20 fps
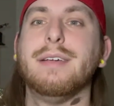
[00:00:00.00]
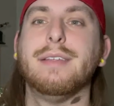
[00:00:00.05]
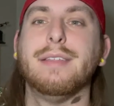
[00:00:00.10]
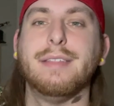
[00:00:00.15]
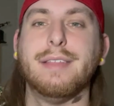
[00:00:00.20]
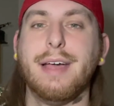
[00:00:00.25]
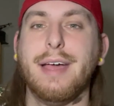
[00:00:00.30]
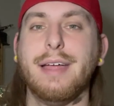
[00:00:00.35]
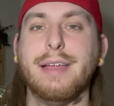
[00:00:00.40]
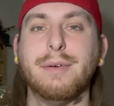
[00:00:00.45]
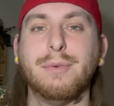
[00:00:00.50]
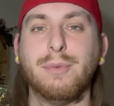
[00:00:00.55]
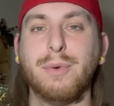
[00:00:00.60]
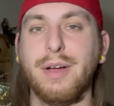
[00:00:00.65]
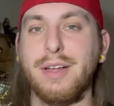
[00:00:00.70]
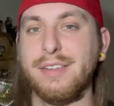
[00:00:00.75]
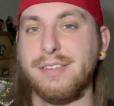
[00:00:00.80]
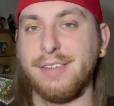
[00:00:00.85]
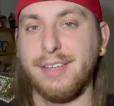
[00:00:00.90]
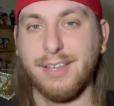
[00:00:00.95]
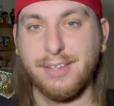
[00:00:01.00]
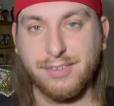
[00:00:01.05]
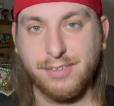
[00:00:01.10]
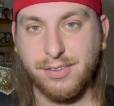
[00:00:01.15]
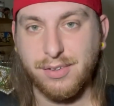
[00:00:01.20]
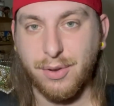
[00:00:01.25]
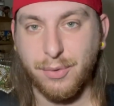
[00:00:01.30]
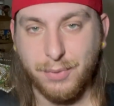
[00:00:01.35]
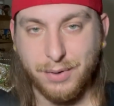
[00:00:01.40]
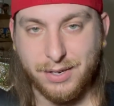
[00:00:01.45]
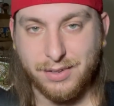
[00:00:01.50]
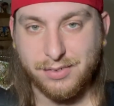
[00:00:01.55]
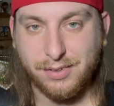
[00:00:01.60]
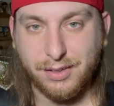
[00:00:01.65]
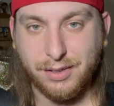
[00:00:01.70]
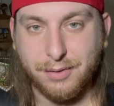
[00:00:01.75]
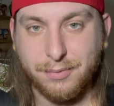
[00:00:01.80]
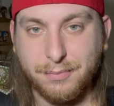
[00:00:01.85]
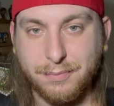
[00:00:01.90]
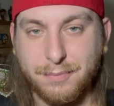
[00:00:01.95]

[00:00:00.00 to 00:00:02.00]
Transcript: that was It's So Easy.